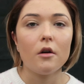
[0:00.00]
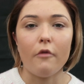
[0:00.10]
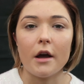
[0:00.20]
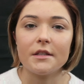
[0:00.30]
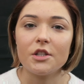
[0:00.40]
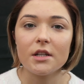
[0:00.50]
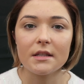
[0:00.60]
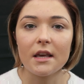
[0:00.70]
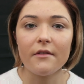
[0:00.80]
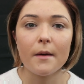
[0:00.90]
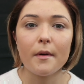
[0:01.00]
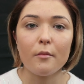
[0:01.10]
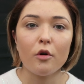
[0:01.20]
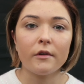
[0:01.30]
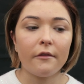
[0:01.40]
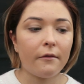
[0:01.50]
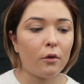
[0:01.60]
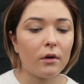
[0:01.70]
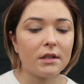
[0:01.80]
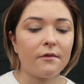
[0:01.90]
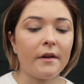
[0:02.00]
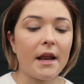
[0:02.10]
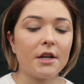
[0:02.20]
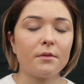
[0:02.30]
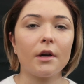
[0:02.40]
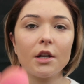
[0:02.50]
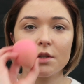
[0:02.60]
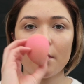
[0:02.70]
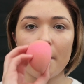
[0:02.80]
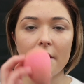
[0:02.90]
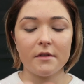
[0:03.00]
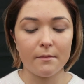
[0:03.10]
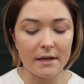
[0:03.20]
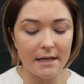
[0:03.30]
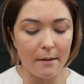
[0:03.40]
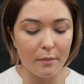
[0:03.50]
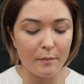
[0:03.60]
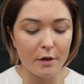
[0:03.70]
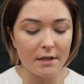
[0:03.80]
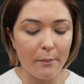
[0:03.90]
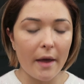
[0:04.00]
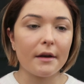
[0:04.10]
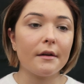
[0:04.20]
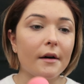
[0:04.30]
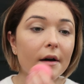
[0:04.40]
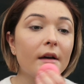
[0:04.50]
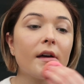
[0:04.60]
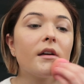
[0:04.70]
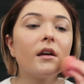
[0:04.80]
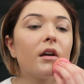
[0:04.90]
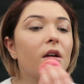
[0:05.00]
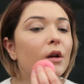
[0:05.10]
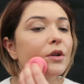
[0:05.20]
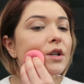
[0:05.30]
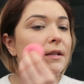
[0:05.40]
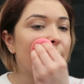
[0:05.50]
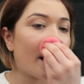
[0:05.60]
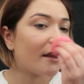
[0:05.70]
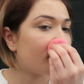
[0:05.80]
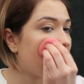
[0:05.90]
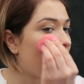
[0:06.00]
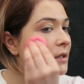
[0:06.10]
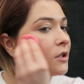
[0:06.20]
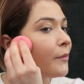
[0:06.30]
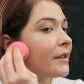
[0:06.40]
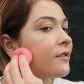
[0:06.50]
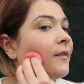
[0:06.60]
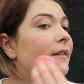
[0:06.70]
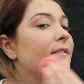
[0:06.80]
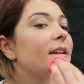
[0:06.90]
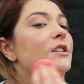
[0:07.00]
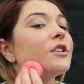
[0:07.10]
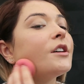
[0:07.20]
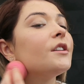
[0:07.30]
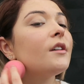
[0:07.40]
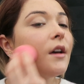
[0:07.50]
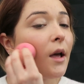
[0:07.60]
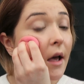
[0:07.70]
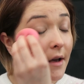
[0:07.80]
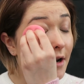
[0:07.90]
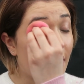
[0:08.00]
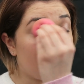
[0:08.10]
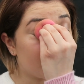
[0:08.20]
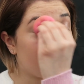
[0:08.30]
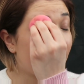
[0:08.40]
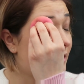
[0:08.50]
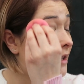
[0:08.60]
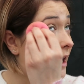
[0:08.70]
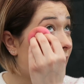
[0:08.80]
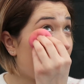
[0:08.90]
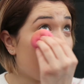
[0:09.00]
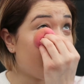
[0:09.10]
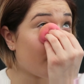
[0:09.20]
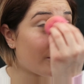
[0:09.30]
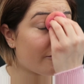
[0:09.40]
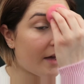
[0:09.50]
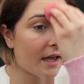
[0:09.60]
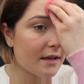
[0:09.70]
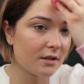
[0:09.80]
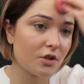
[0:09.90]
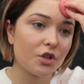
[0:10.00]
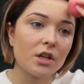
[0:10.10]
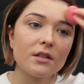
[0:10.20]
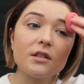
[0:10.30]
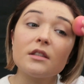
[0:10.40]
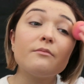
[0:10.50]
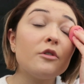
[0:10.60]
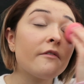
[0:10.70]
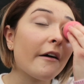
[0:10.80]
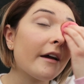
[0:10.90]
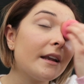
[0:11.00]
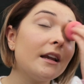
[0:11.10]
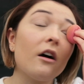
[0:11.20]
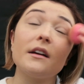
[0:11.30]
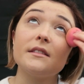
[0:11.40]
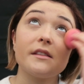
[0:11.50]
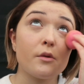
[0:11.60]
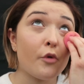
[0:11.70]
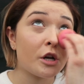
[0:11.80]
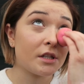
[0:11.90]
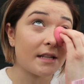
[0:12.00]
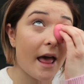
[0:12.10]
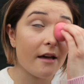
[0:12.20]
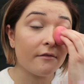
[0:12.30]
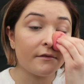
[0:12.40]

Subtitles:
Right, so just give it a bit more of a flawless finish. I'm going to swap over to my damp beauty blender just to add the last little bits of foundation, and I like to run that over my face just to smooth out any lines that the brush has left.